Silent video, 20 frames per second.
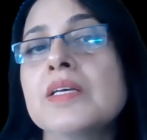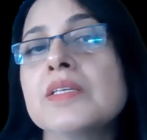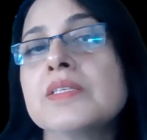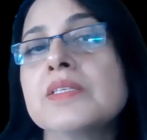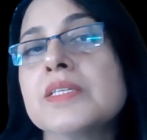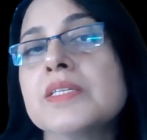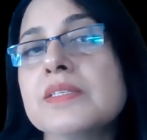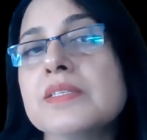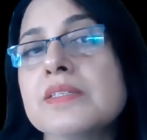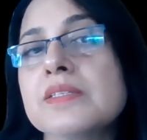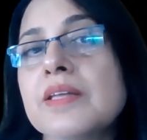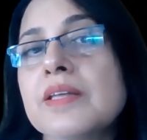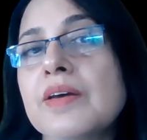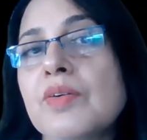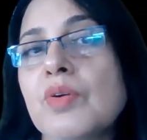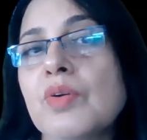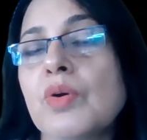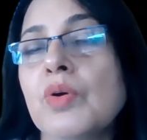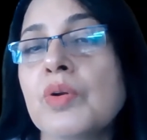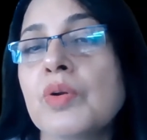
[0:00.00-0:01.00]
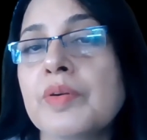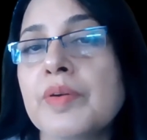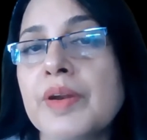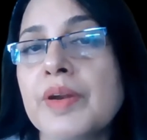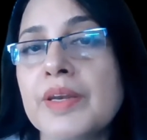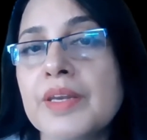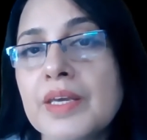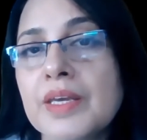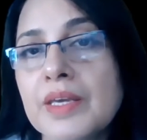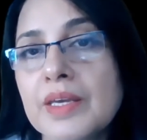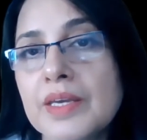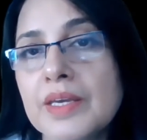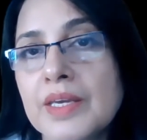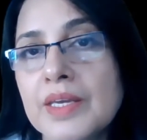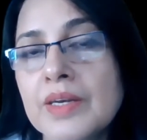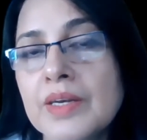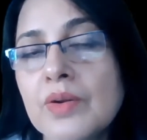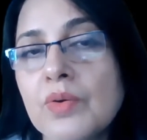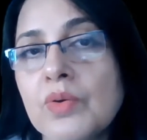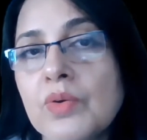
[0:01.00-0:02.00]
Since they're already
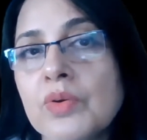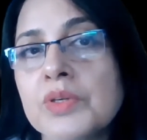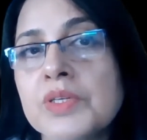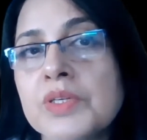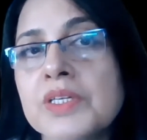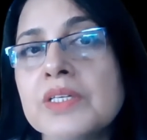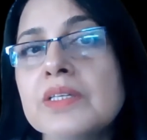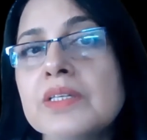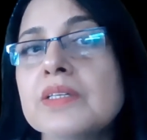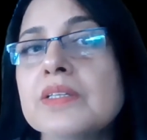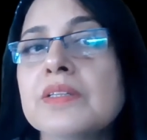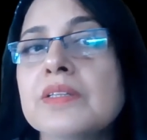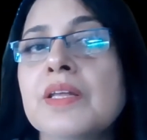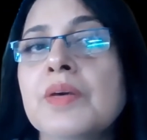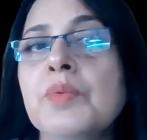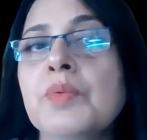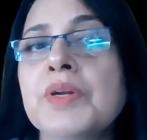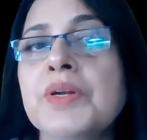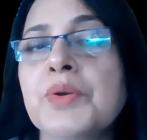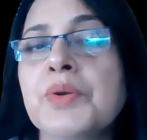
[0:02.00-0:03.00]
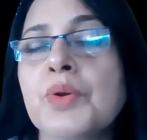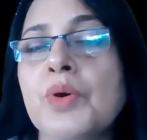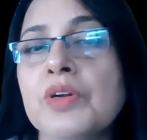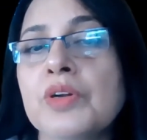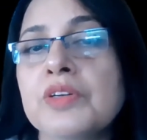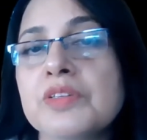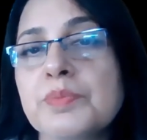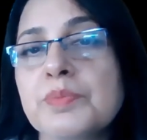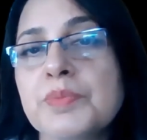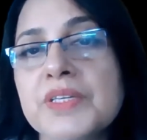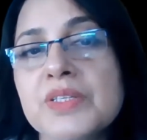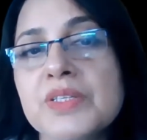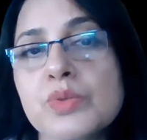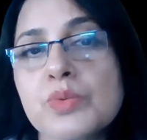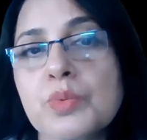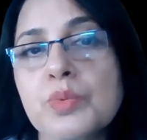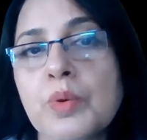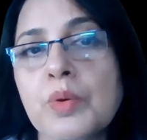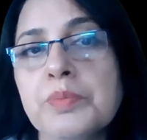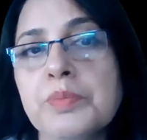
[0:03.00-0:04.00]
in order, they will not be
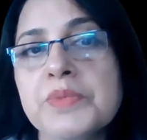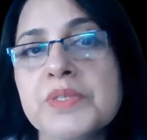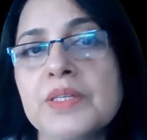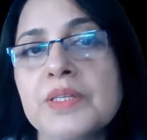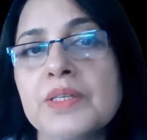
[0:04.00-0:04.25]
swapped.